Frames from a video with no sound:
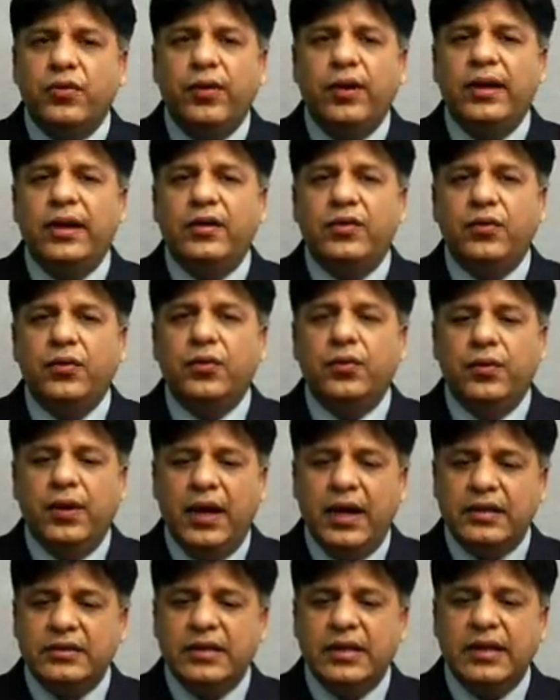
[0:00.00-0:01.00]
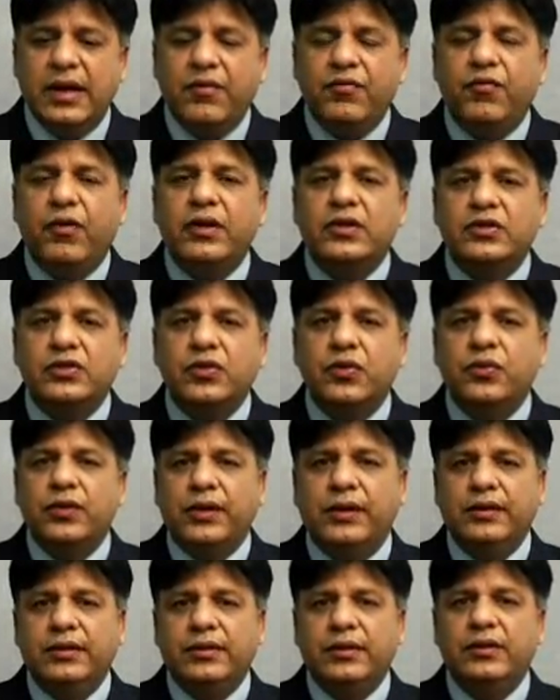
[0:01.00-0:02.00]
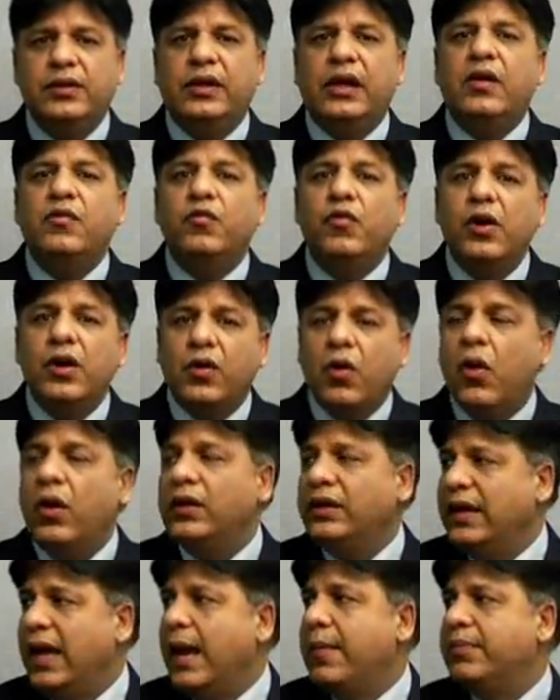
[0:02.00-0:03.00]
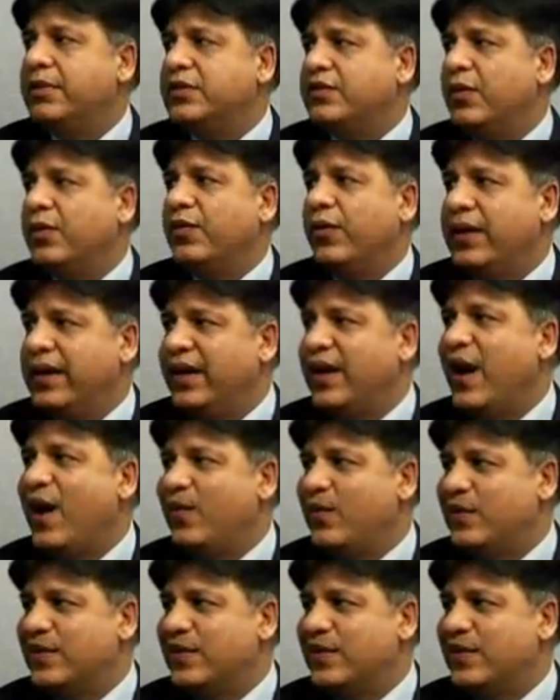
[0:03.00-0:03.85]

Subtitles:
not really true. As an F1 student, you can work on campus for 20